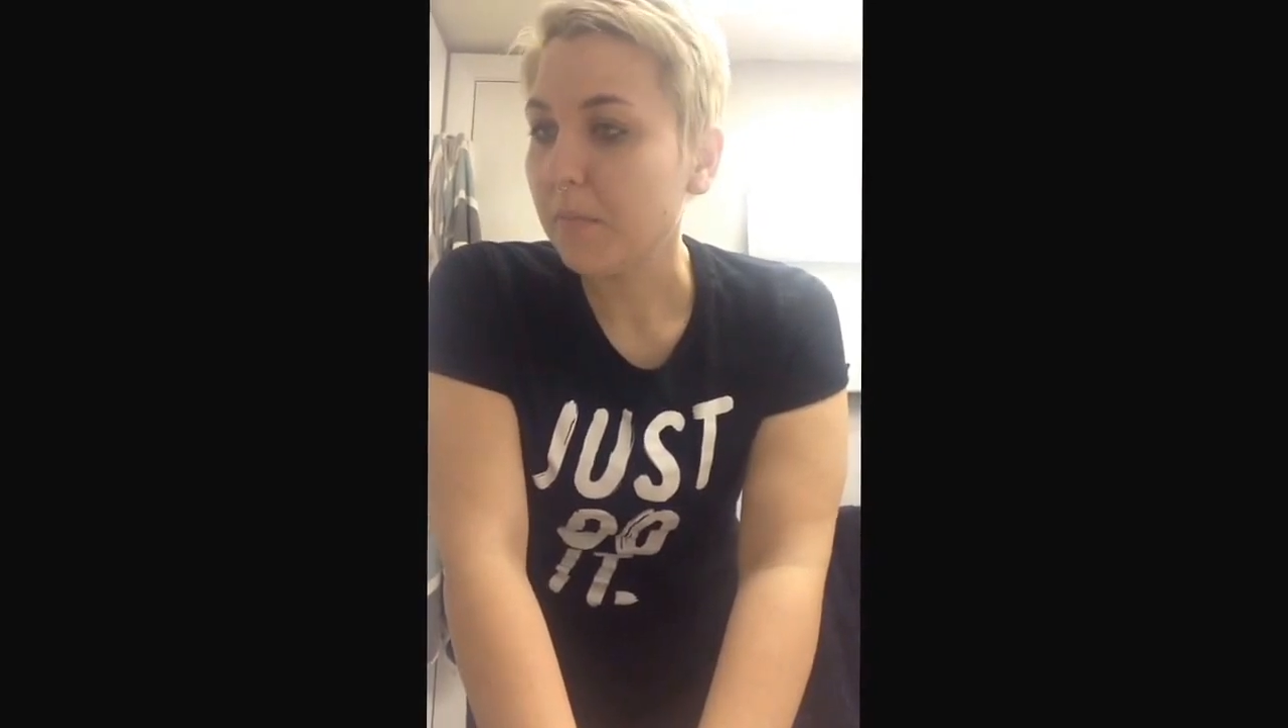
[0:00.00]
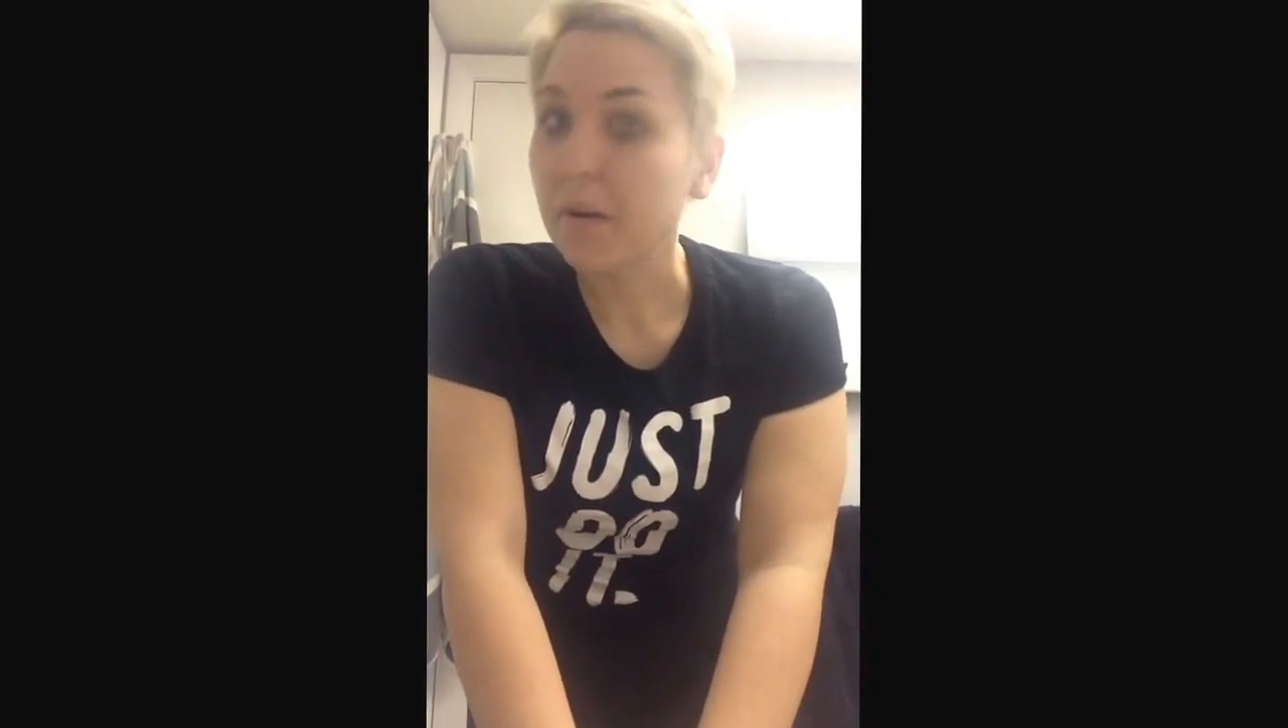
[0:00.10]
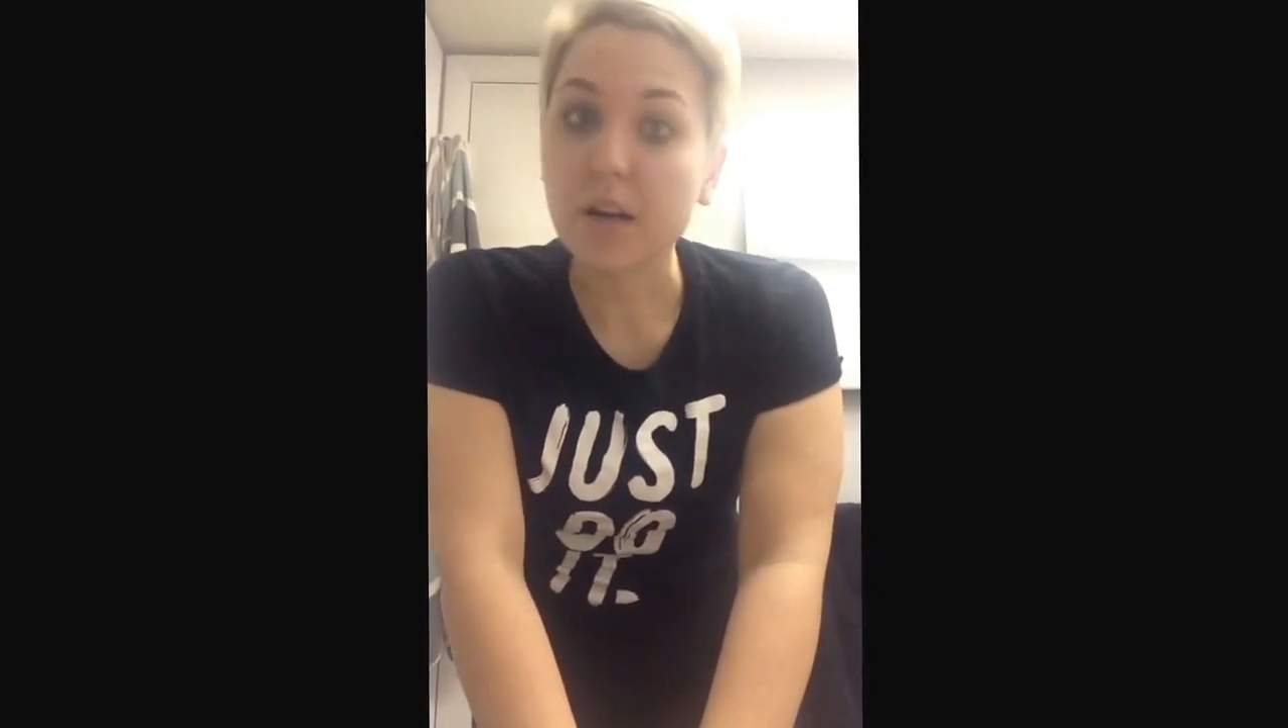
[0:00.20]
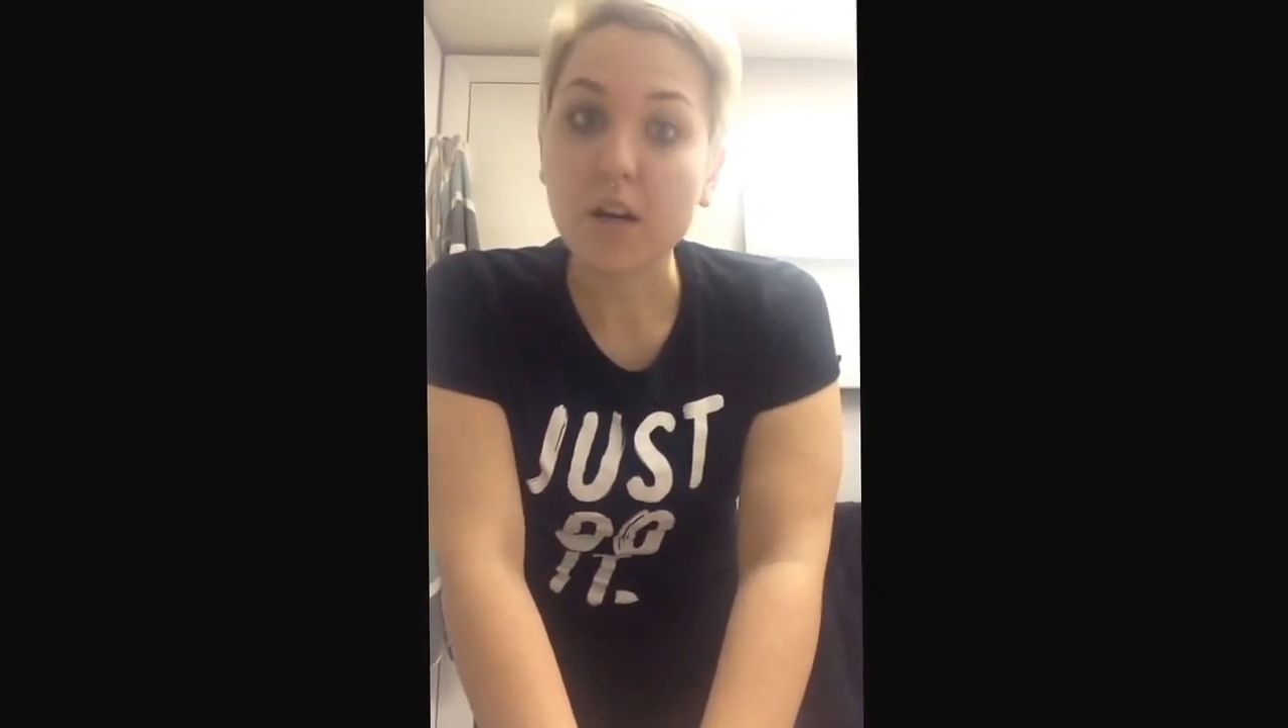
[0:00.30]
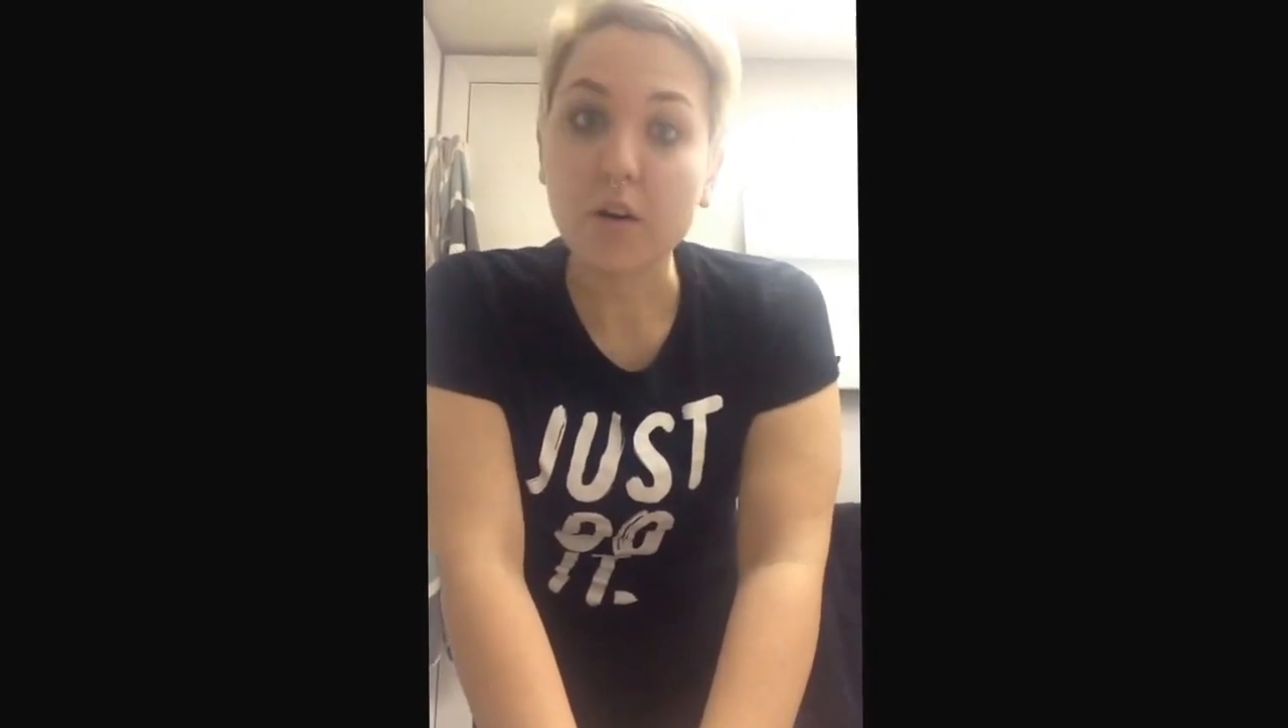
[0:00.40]

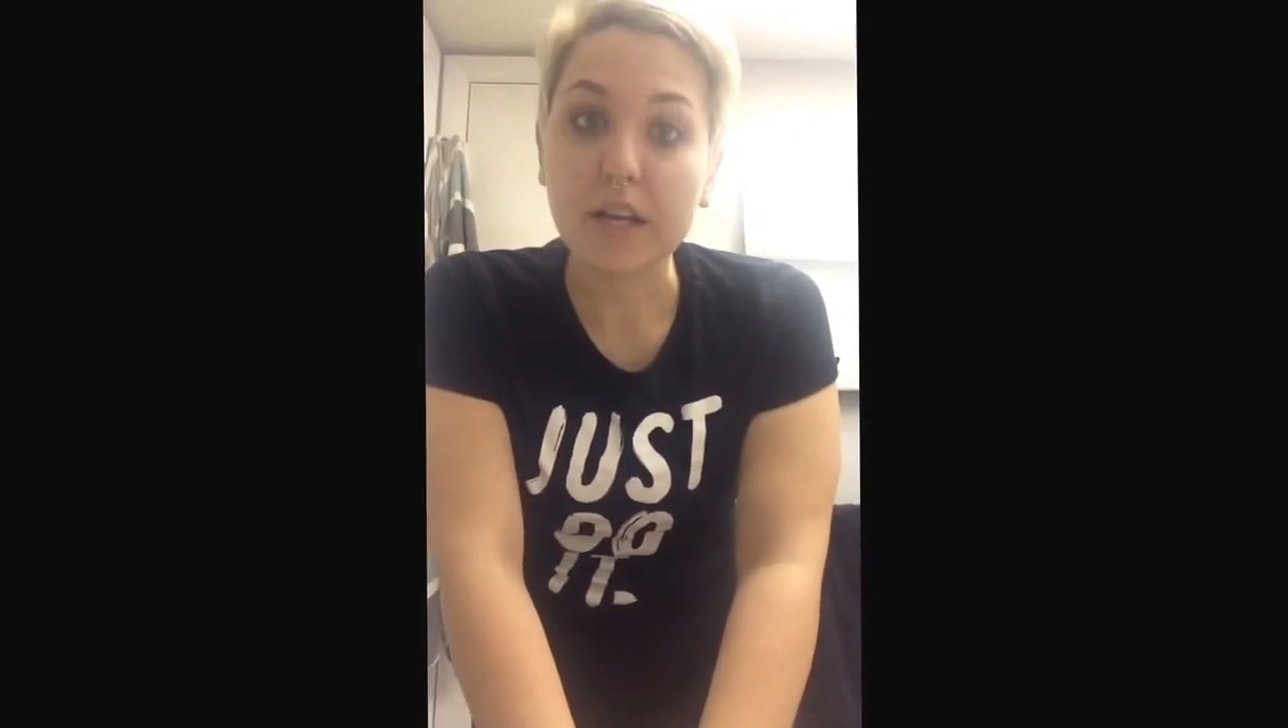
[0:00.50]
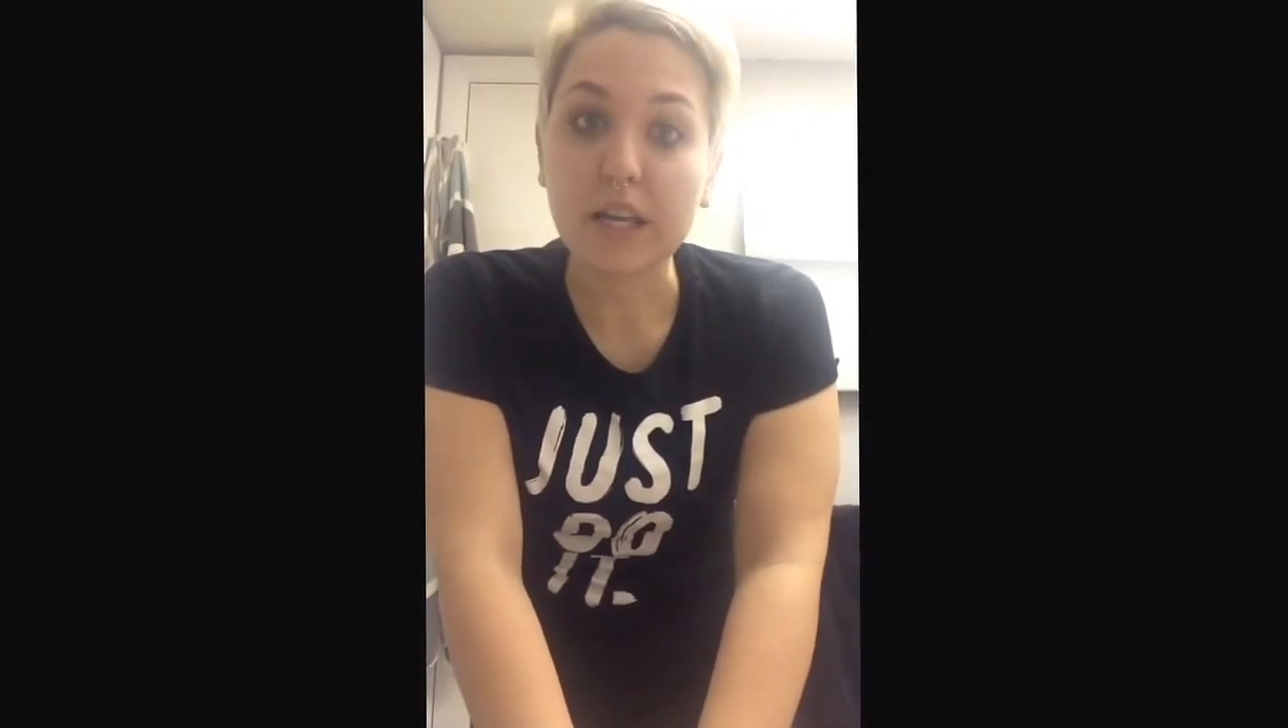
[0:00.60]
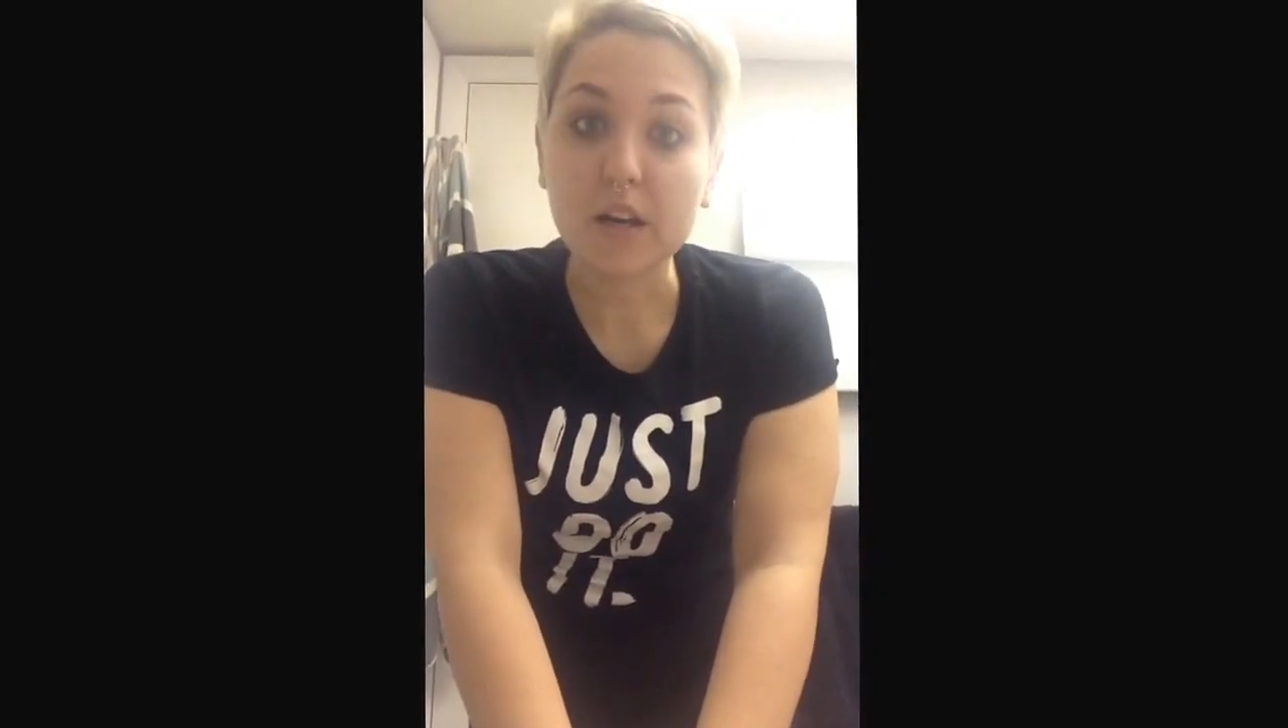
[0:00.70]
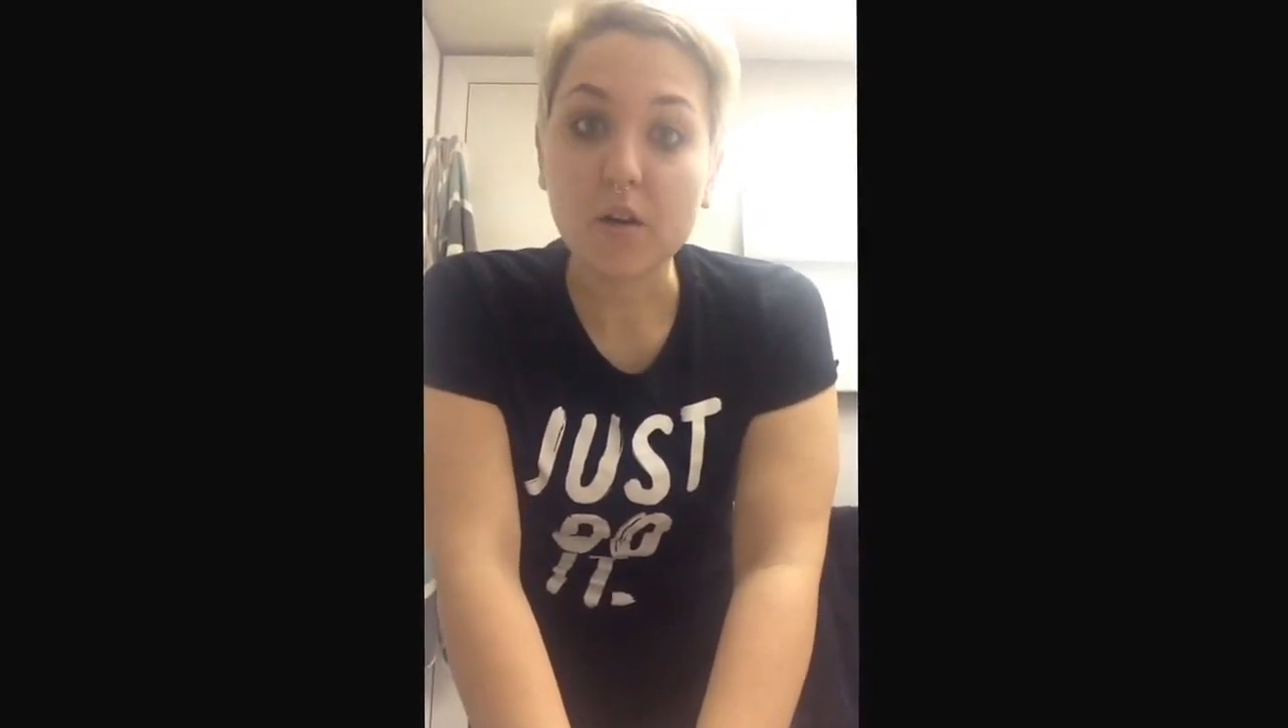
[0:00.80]
gonna go eat a